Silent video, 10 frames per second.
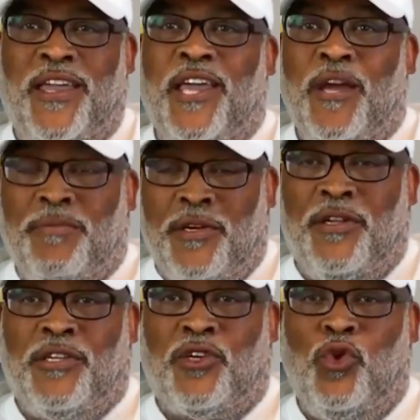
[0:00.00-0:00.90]
give to
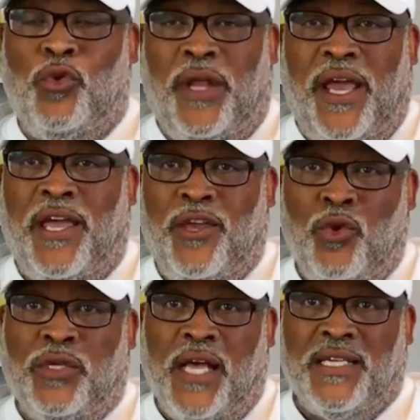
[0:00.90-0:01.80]
the school that they can
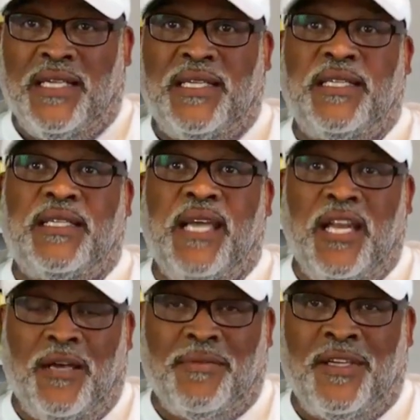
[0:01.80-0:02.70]
use as
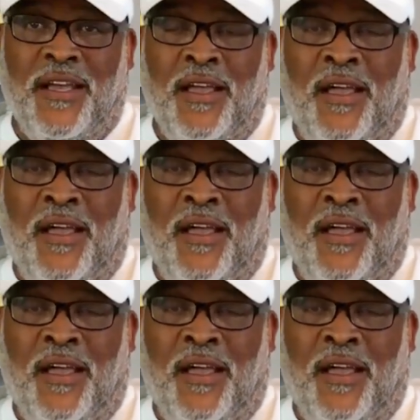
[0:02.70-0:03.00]
incentives.